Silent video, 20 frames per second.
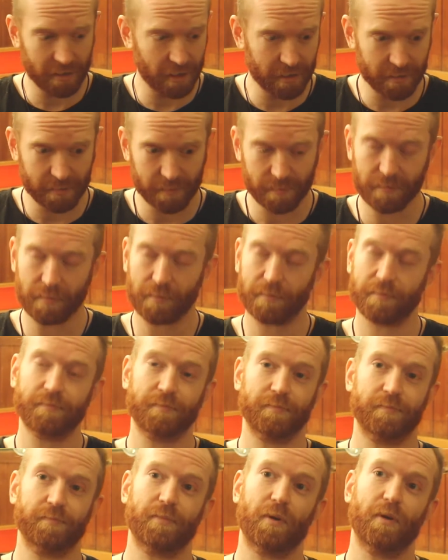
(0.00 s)
I'm
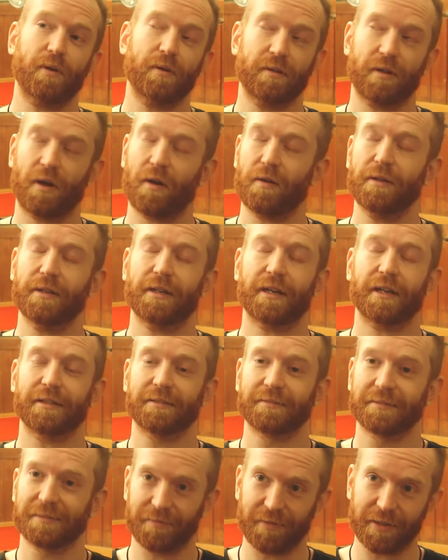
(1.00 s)
on the holiday
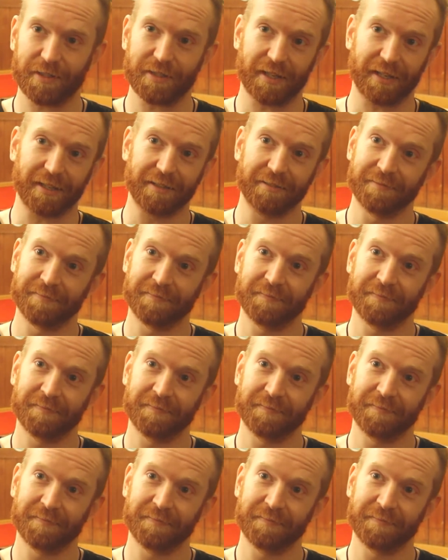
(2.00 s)
officially.